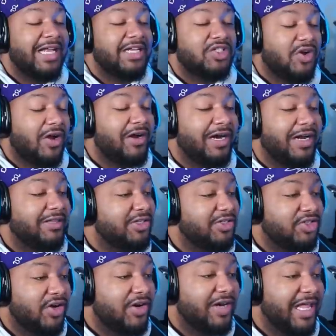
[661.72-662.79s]
started out the
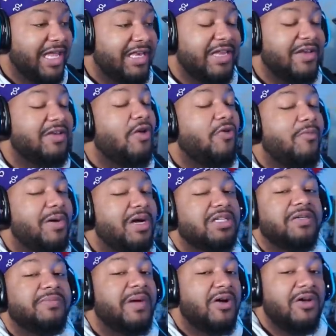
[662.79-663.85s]
journey and didn't know much
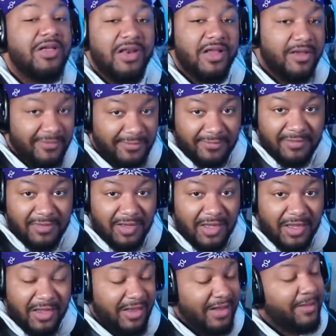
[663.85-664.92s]
about N F,
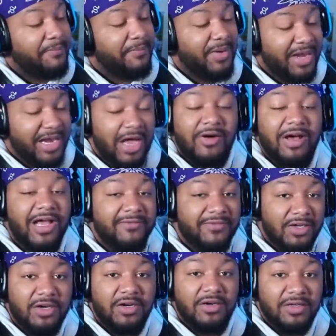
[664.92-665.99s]
but now I have
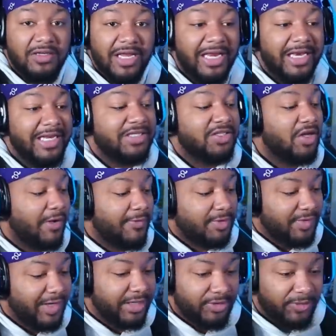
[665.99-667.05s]
learned. And this song was
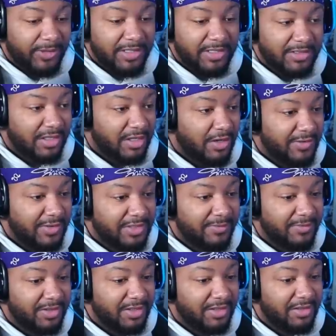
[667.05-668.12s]
what, three years ago or
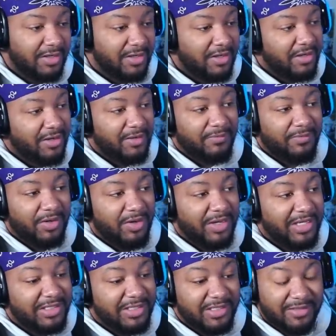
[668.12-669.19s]
something, bro. It
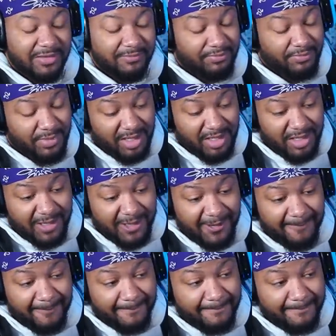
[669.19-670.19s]
just, man,